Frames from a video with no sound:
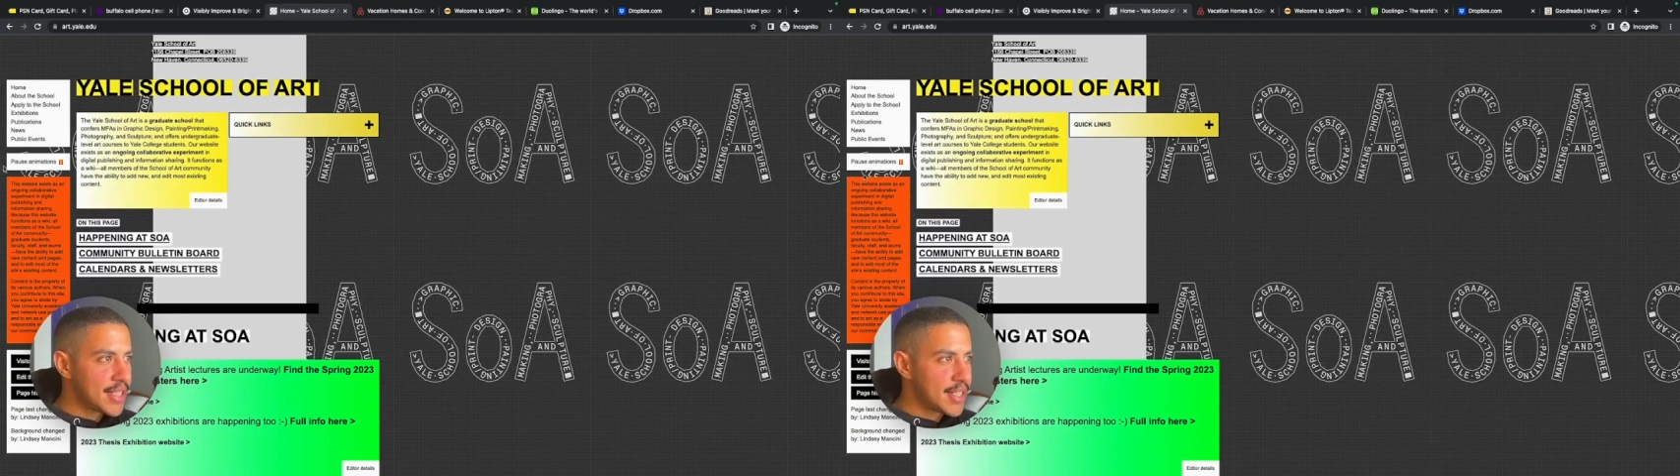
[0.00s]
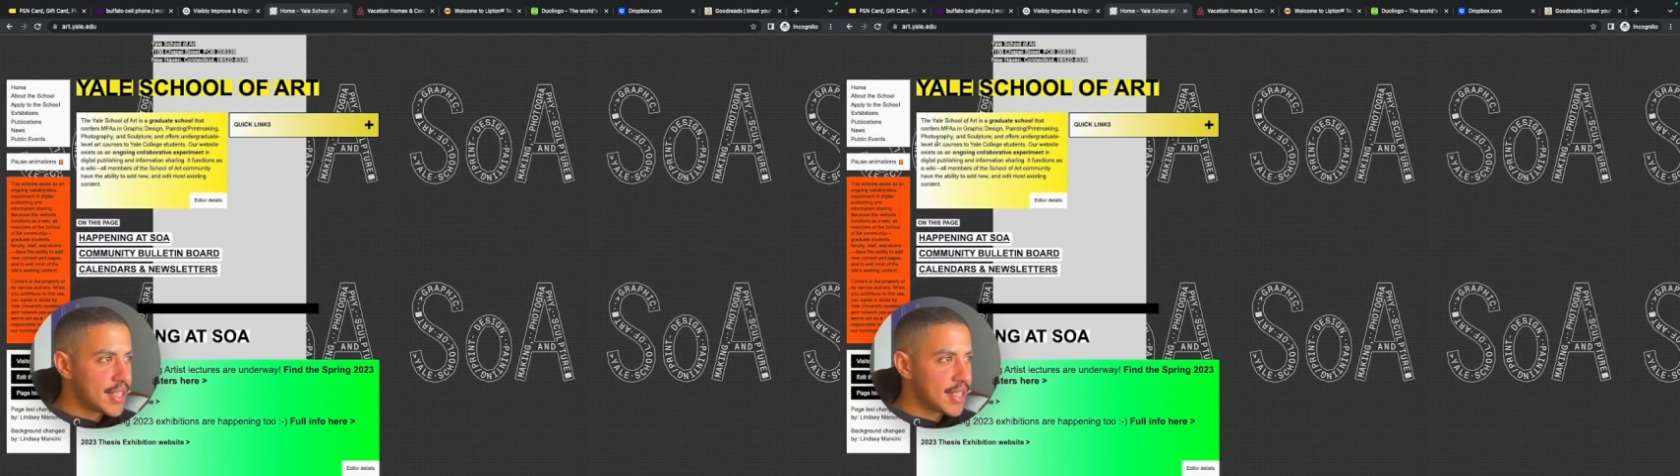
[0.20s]

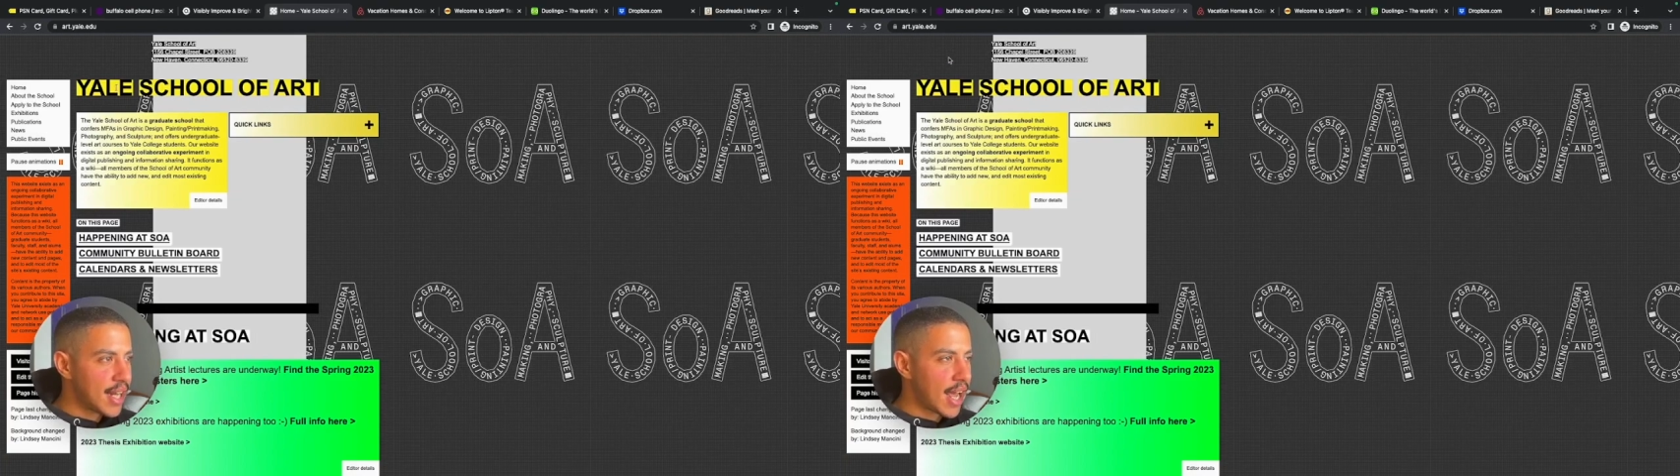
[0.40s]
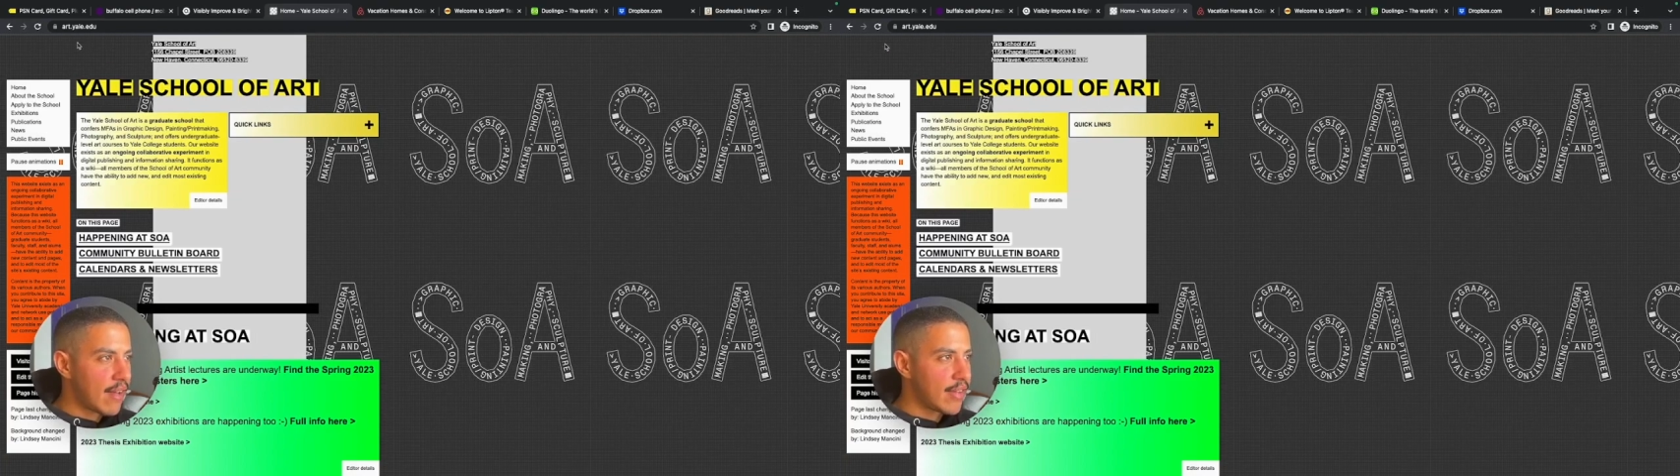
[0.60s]
is the
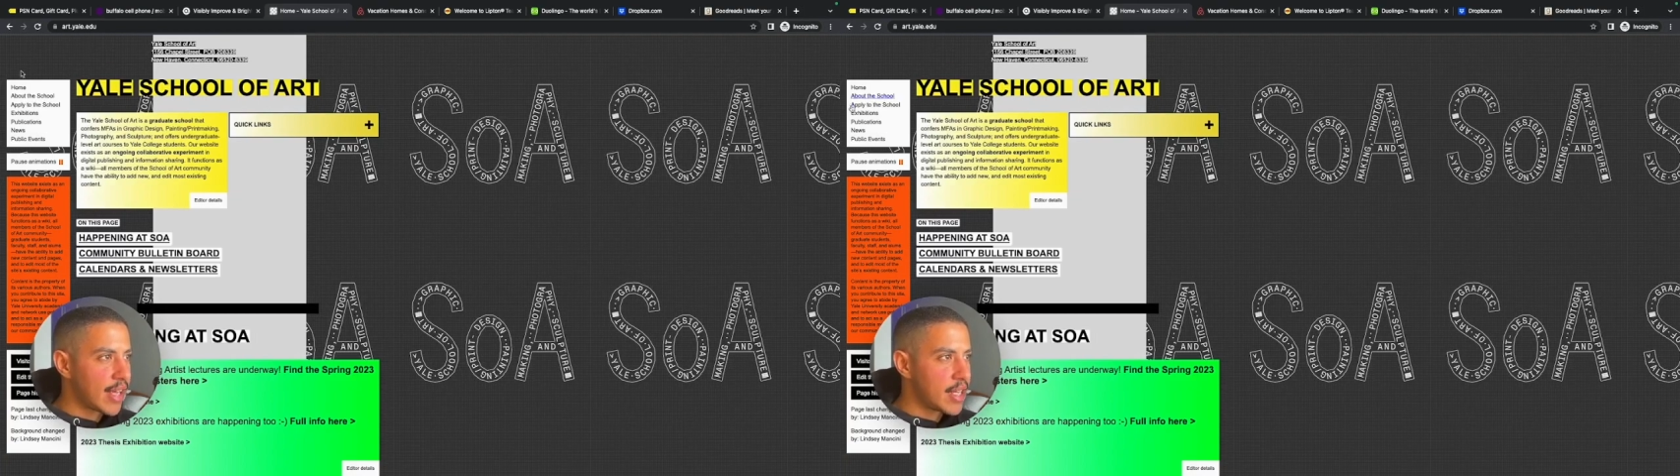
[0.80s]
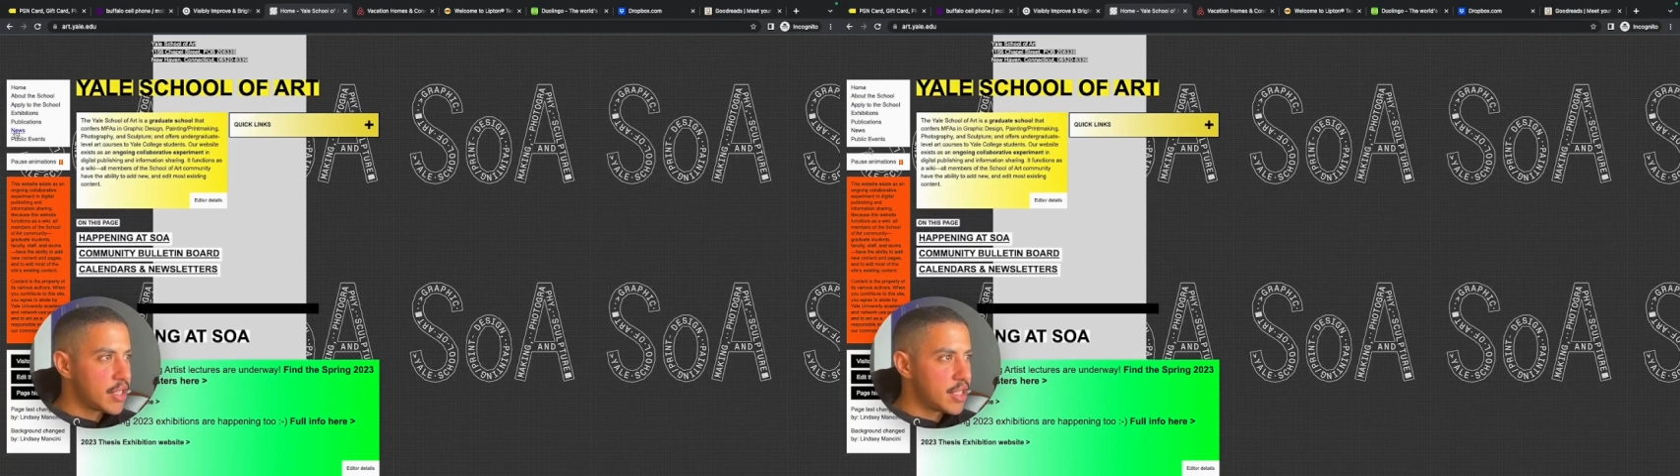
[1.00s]

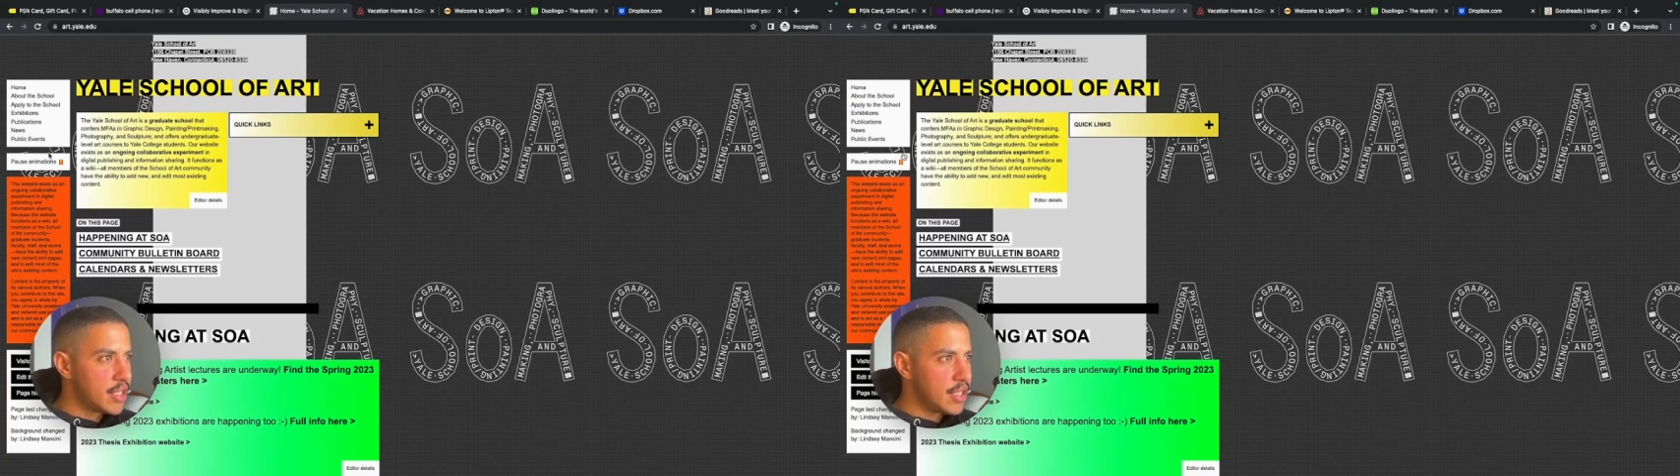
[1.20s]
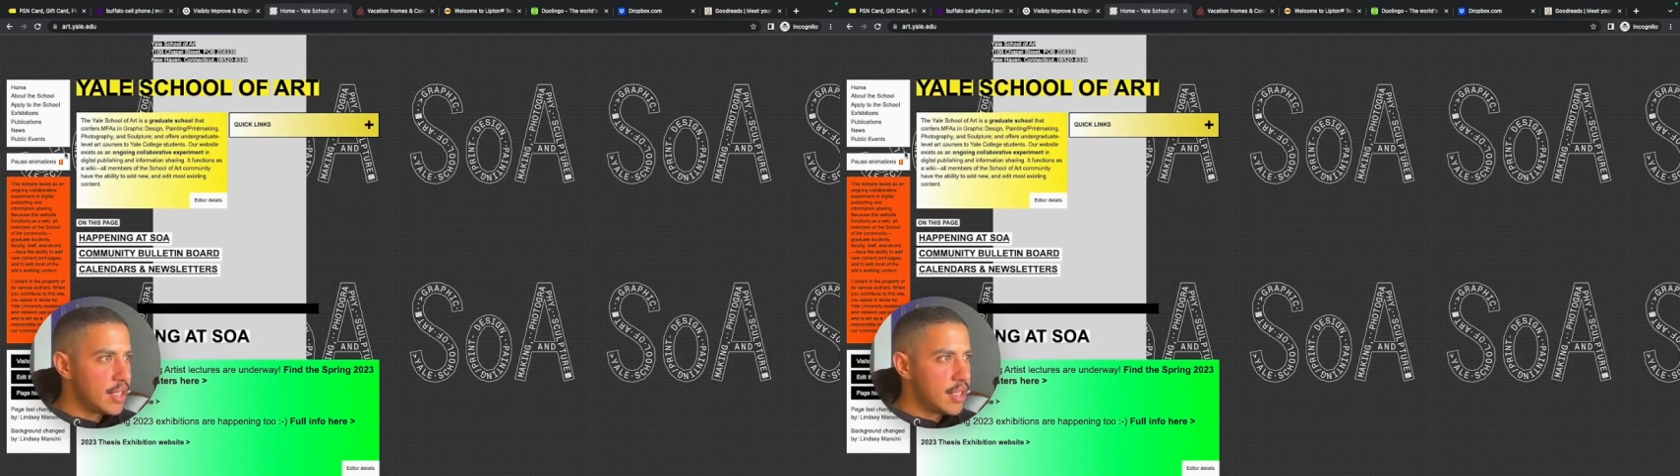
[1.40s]
navigation,